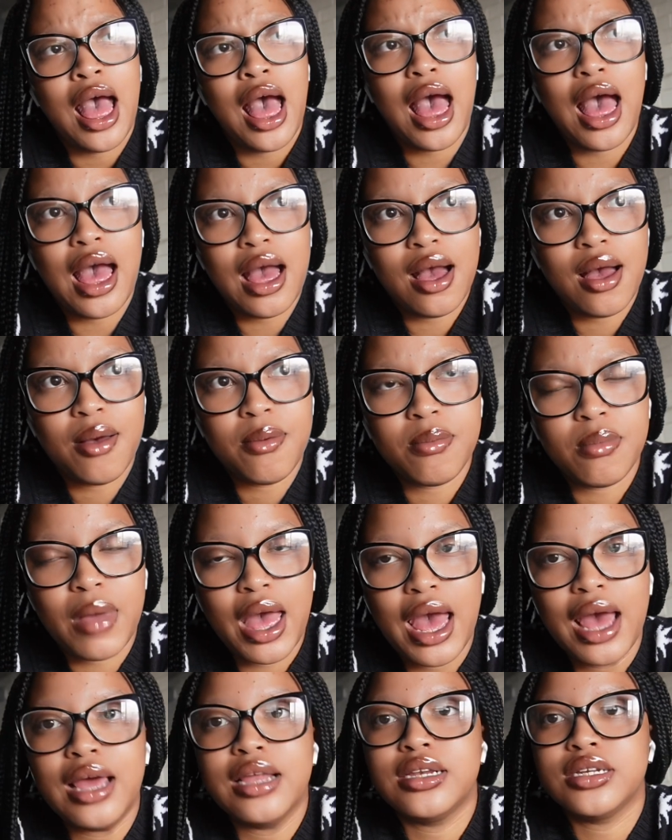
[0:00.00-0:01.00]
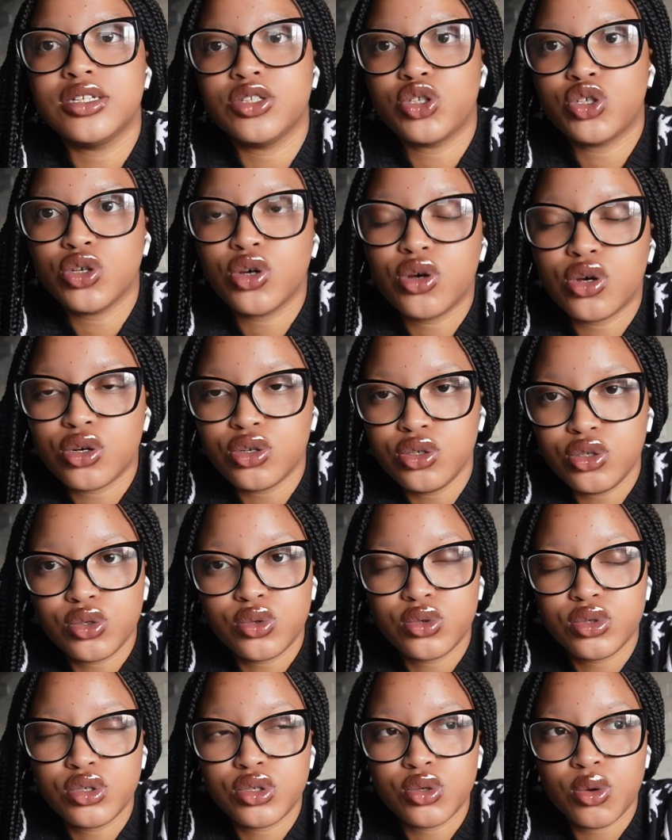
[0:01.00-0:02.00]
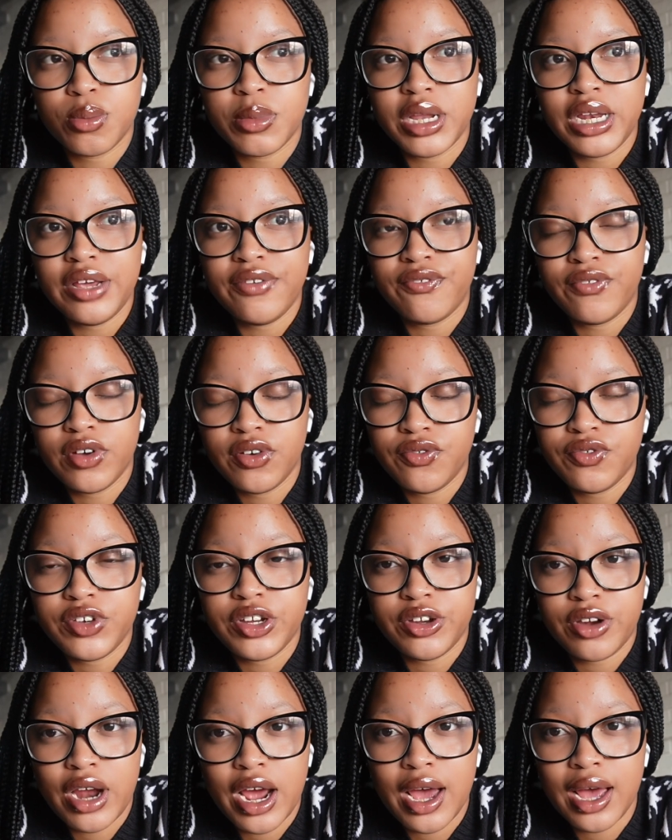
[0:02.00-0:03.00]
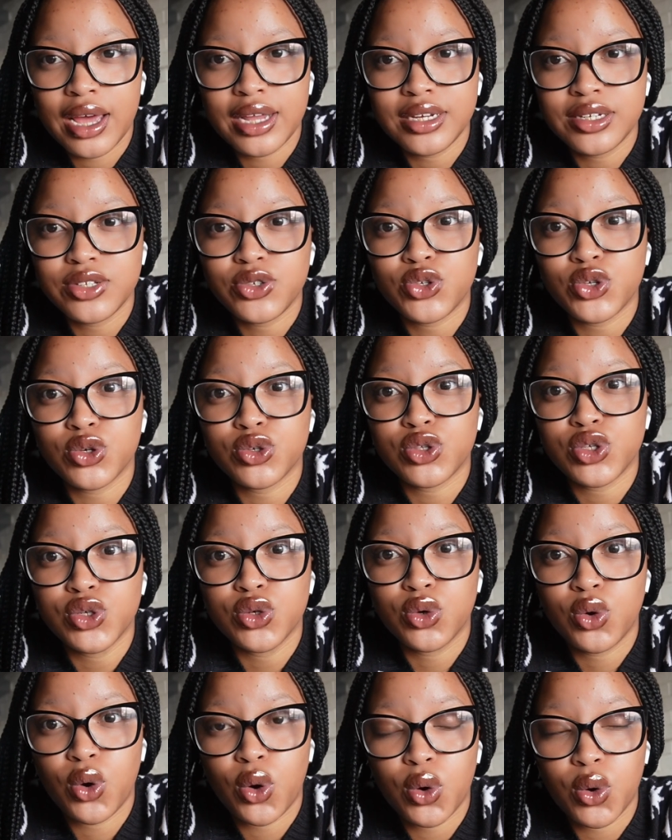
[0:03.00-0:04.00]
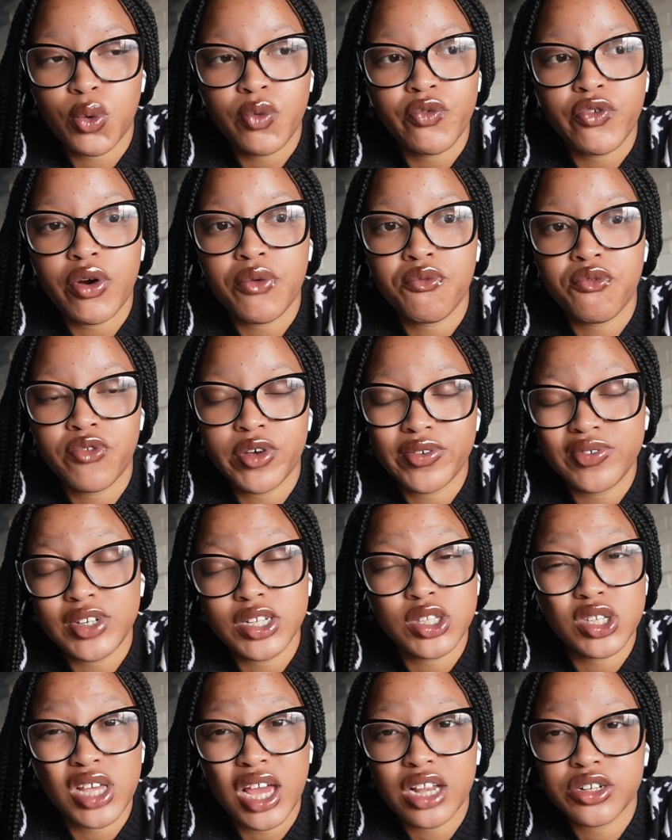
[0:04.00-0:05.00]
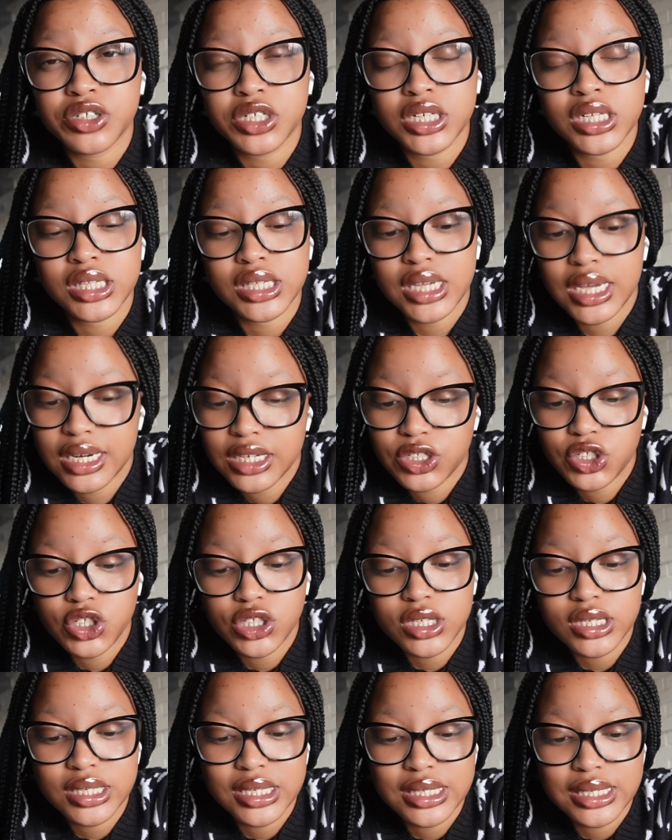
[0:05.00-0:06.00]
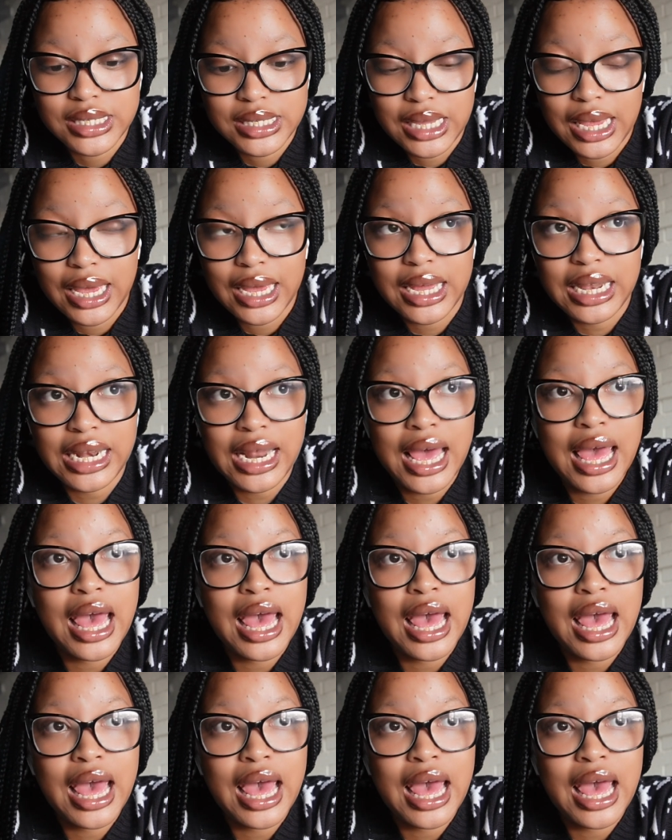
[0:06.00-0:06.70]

and to go to school is normally 50 rand, so to go from 50 to 110 is just insane.